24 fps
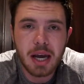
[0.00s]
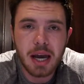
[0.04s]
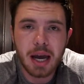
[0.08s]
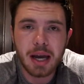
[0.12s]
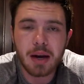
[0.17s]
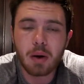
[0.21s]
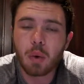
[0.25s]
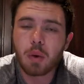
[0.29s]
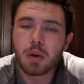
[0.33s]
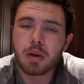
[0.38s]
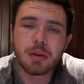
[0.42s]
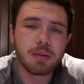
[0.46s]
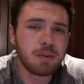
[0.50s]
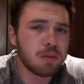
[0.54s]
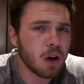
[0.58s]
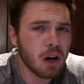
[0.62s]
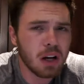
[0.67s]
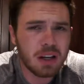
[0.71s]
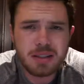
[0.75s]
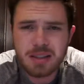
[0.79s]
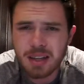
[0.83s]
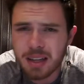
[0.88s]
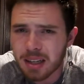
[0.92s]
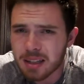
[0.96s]
and all the
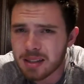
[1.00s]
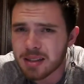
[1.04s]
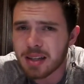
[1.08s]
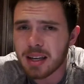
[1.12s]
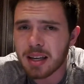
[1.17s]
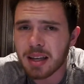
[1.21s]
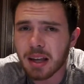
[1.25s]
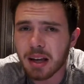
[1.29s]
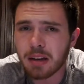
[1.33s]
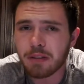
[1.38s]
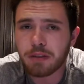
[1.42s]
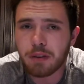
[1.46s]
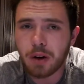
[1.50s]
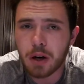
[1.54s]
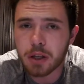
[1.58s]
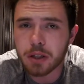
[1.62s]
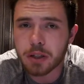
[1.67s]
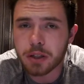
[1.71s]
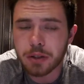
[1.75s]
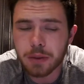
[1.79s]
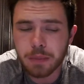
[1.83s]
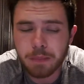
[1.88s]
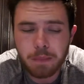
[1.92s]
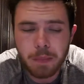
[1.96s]
volatility that
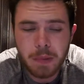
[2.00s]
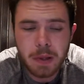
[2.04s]
followed.